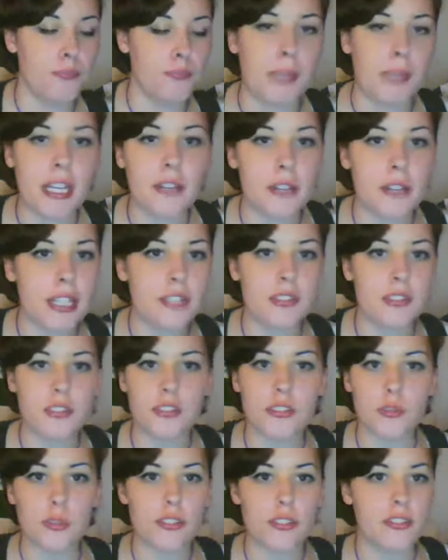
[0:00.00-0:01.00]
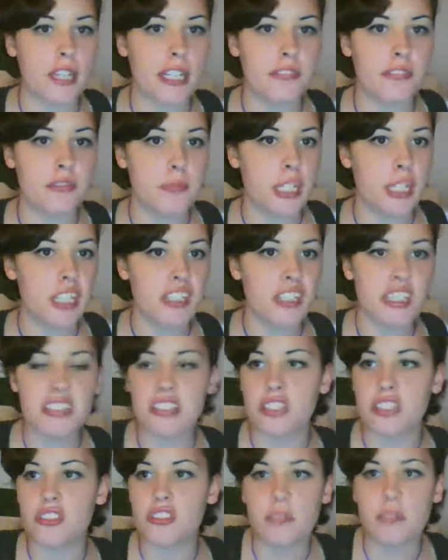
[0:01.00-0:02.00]
being racist towards Native Americans
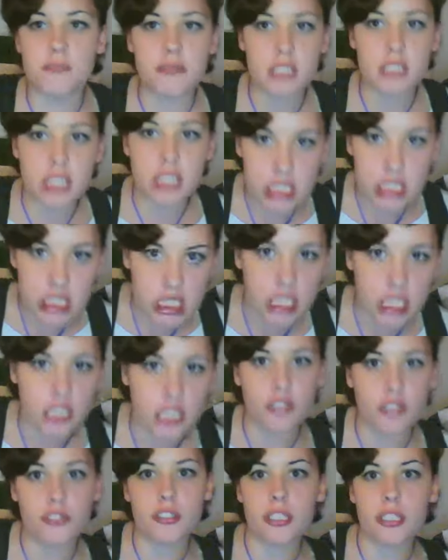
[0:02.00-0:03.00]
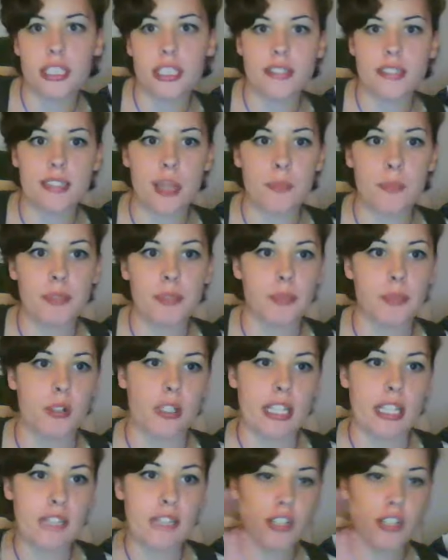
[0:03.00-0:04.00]
is completely culturally
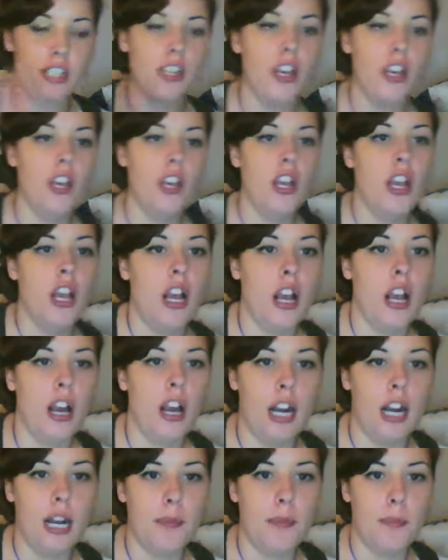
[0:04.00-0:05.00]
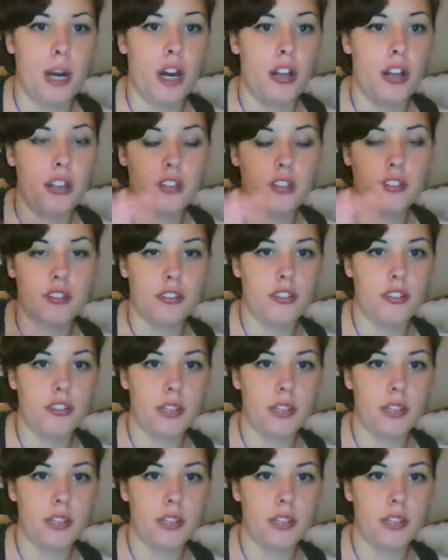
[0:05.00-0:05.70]
acceptable. Even on,